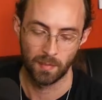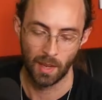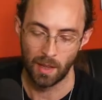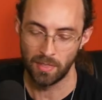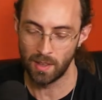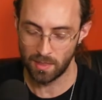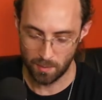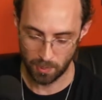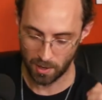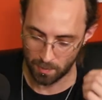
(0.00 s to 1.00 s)
I think
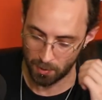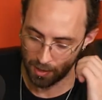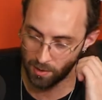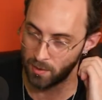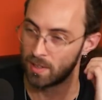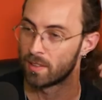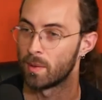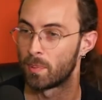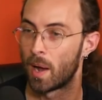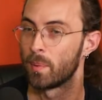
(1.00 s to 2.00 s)
that part part of the
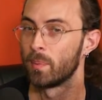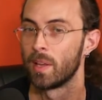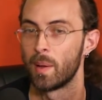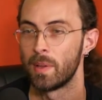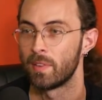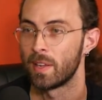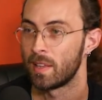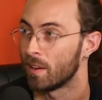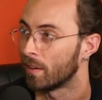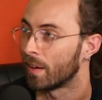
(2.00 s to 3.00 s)
reason that probably I'm even
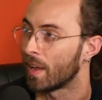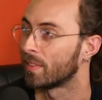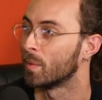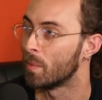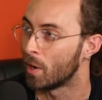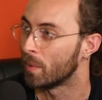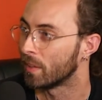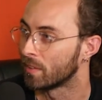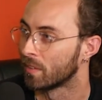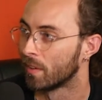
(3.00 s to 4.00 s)
here at the
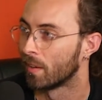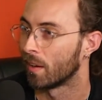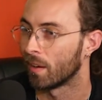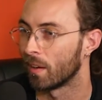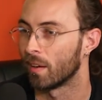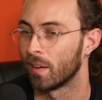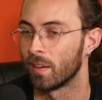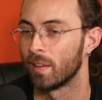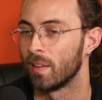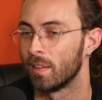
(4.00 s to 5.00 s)
moment
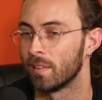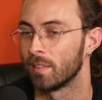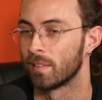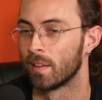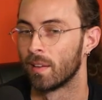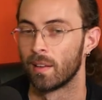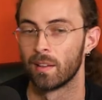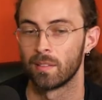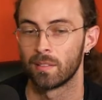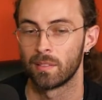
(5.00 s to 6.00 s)
uh, is
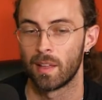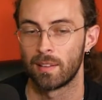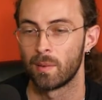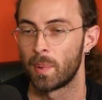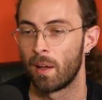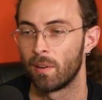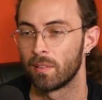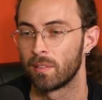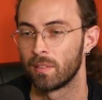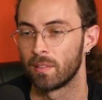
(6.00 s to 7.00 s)
less
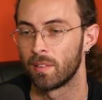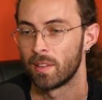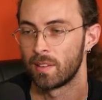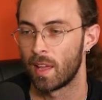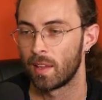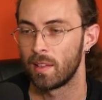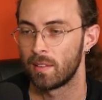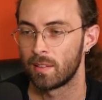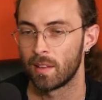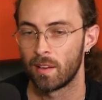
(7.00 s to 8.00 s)
about the
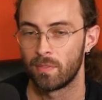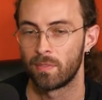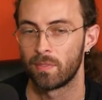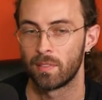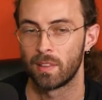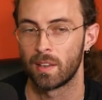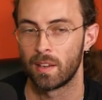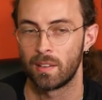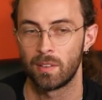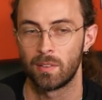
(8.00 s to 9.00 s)
techie stuff that
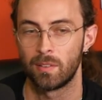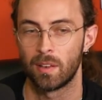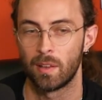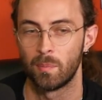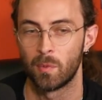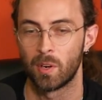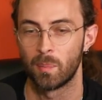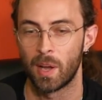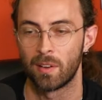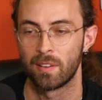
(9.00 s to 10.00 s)
I do and
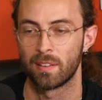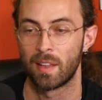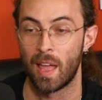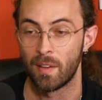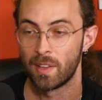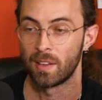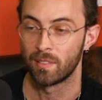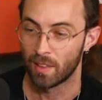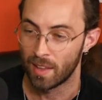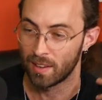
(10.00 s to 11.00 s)
more about just
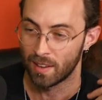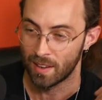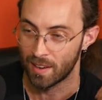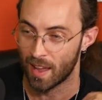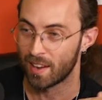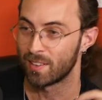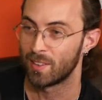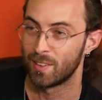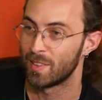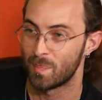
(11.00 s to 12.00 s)
having like an
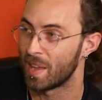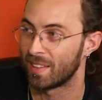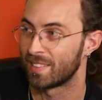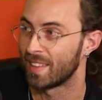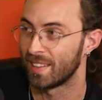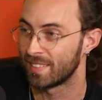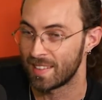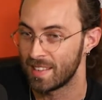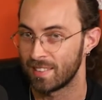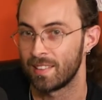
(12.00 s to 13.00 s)
attitude that makes
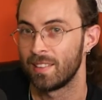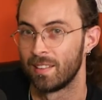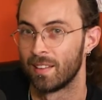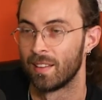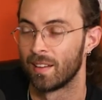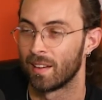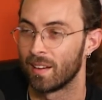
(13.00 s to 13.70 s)
things easy. Yeah.